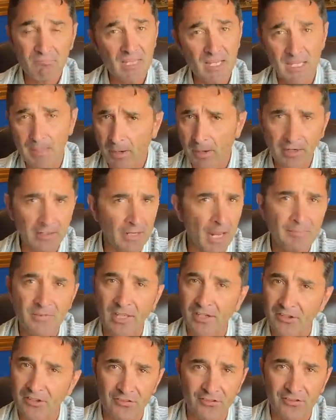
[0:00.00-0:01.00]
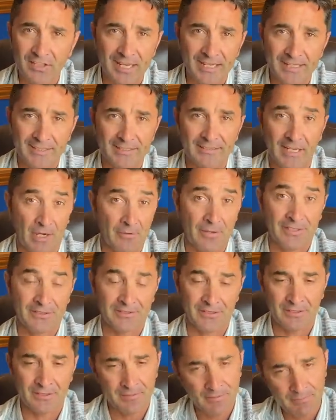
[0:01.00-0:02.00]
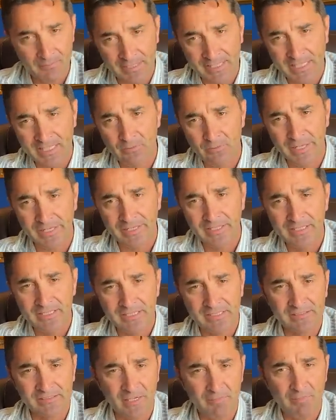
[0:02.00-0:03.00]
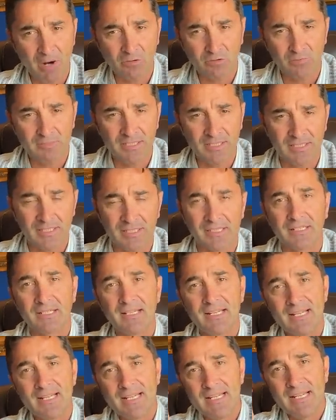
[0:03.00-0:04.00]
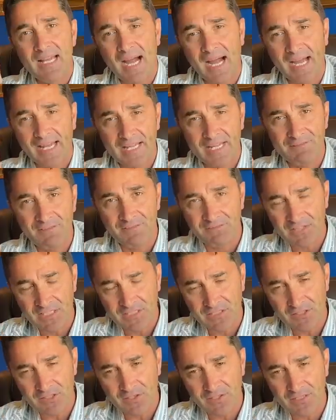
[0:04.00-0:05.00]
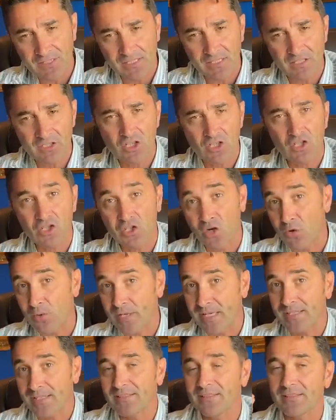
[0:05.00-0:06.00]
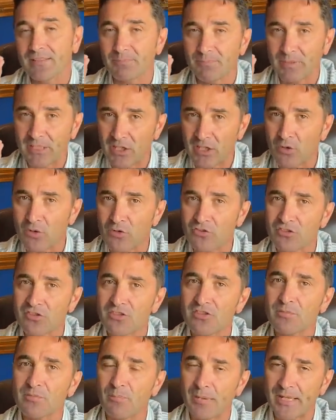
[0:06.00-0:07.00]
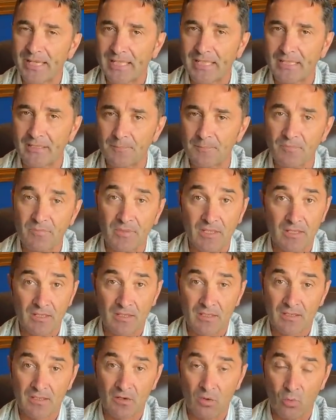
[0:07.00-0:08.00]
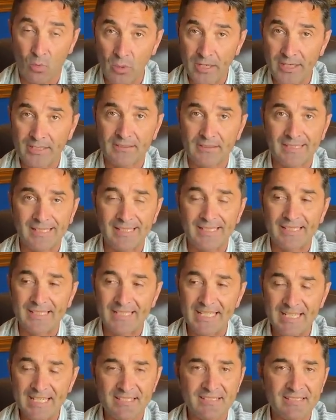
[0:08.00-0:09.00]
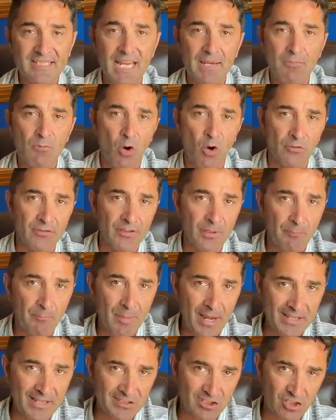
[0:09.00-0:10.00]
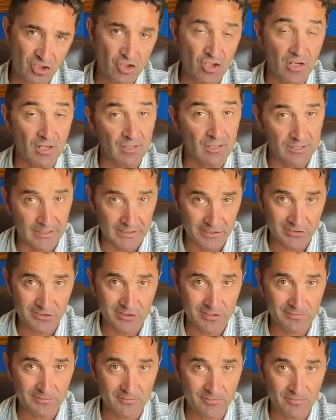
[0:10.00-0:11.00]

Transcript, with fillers: And I'm not, I'm not a CIA director. But anyway, it's not about me here. I have a video here showing Prigozhin's plane with his name on the passenger list